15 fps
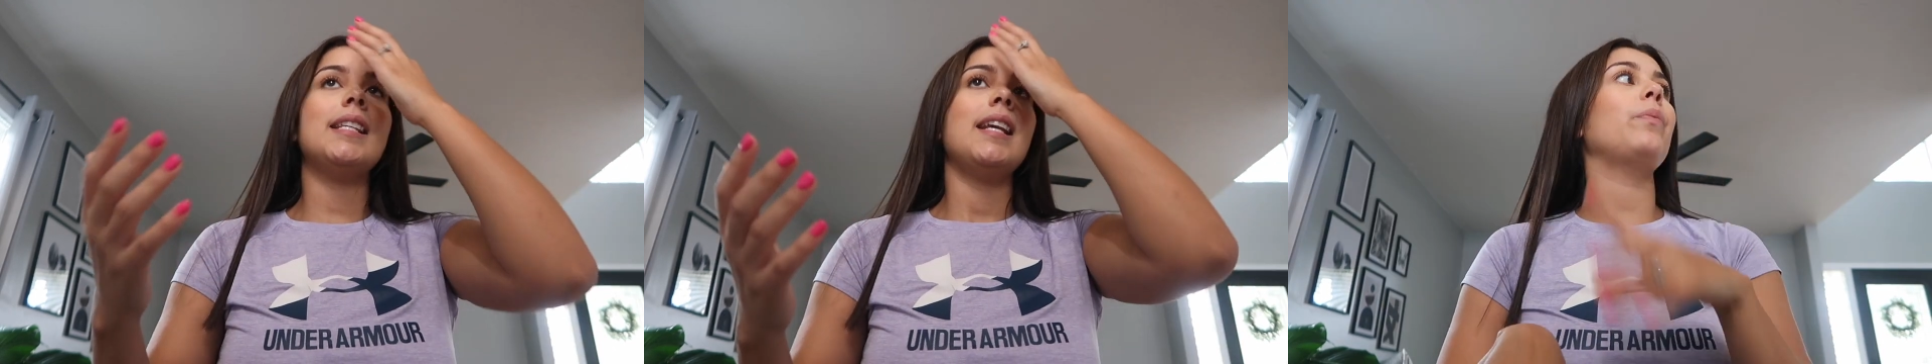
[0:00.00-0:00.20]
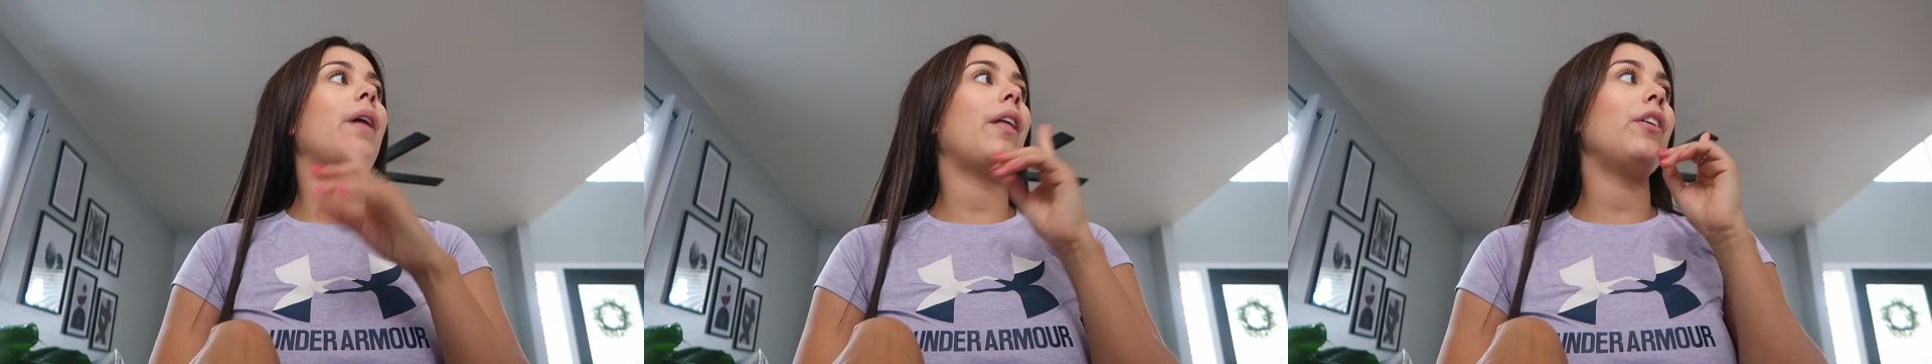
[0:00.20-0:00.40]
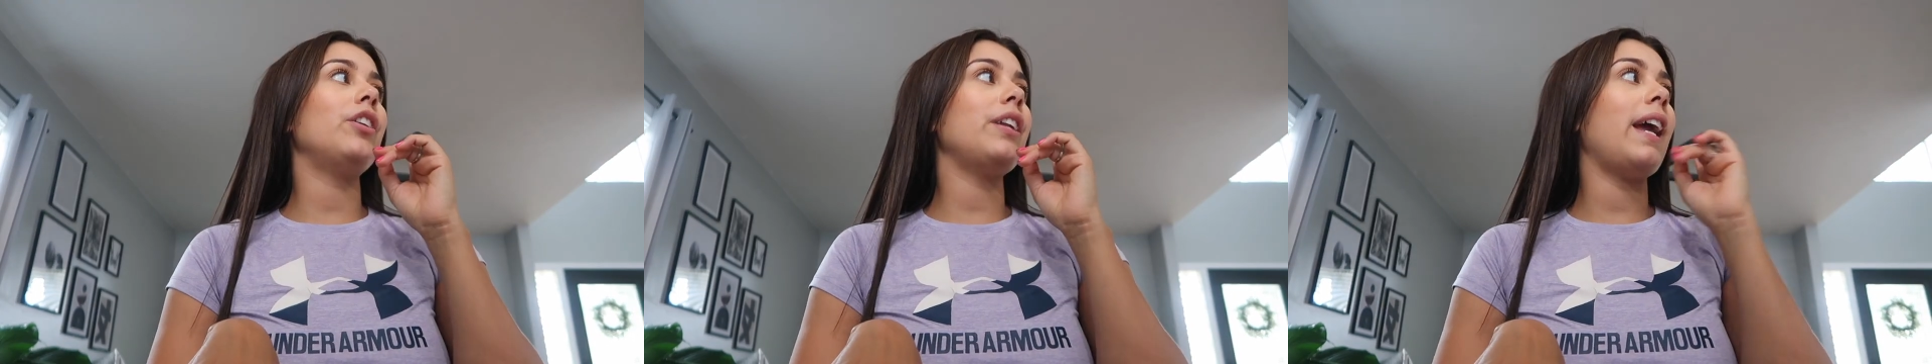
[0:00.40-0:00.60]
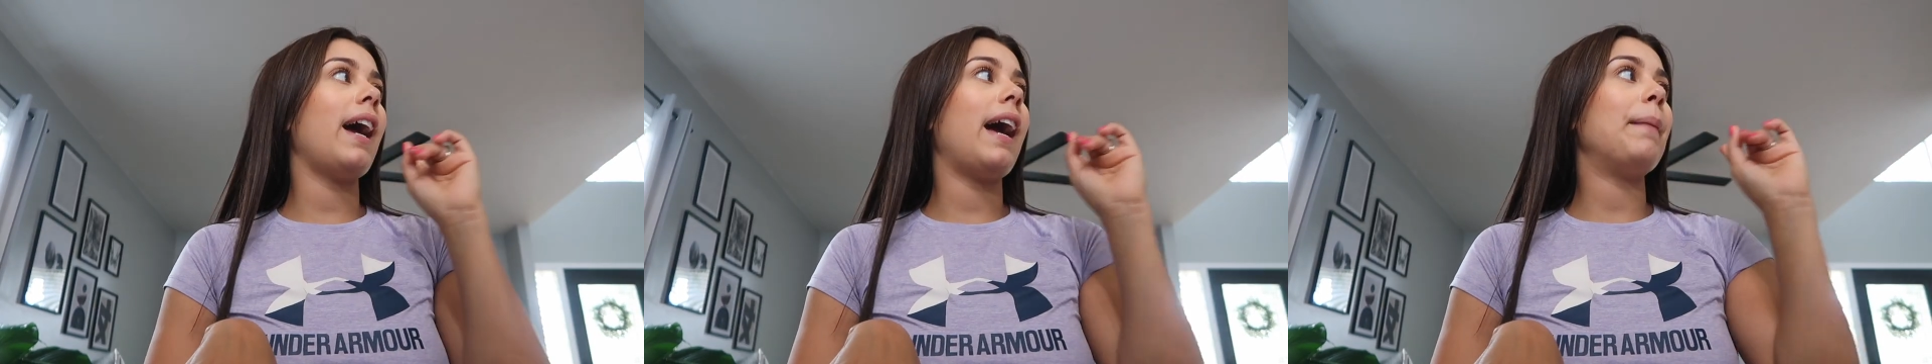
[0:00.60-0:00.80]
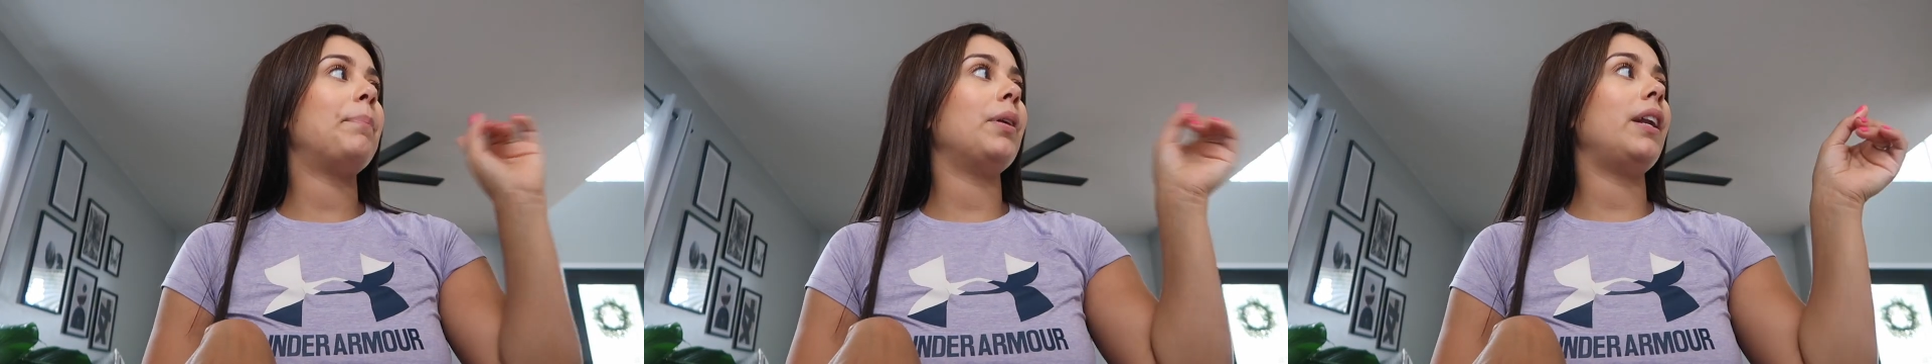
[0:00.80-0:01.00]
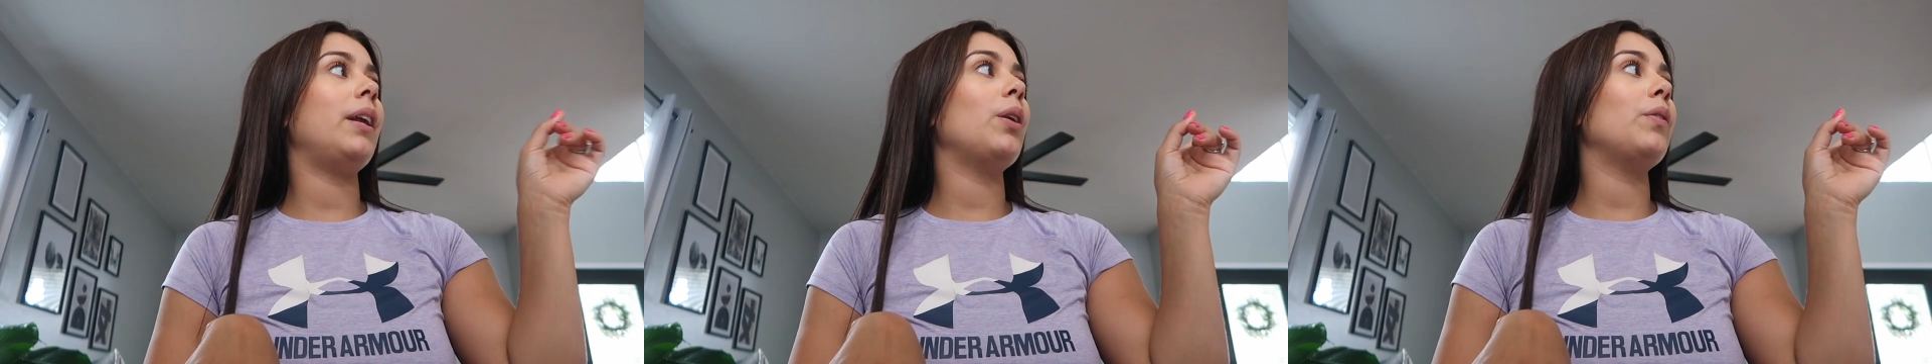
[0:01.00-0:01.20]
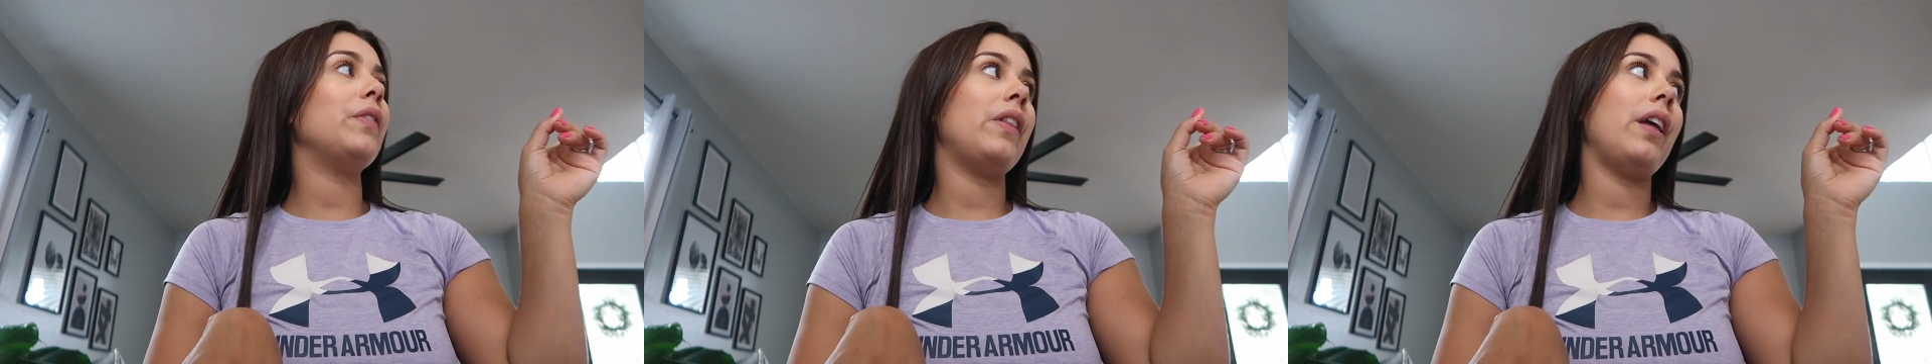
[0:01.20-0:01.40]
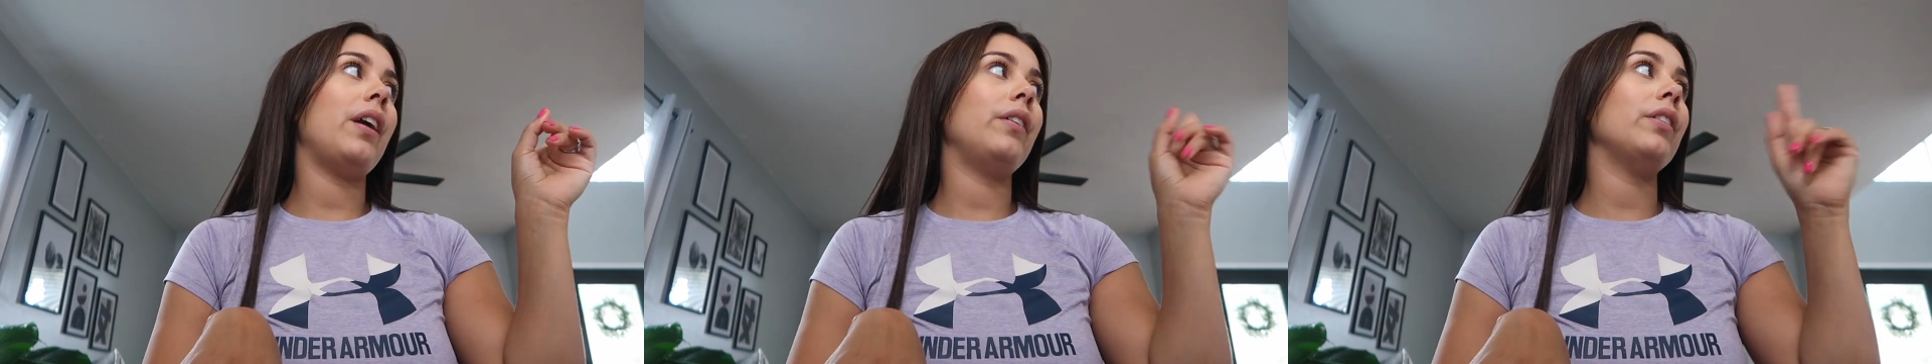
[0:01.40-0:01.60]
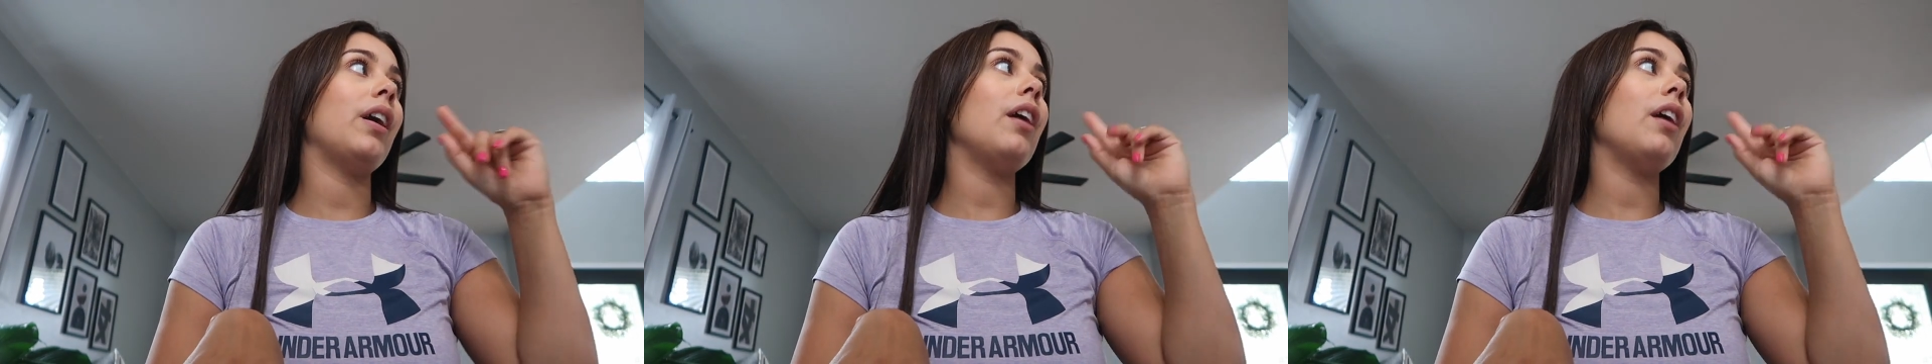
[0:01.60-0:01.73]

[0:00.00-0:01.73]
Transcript: the other day I put it over there in the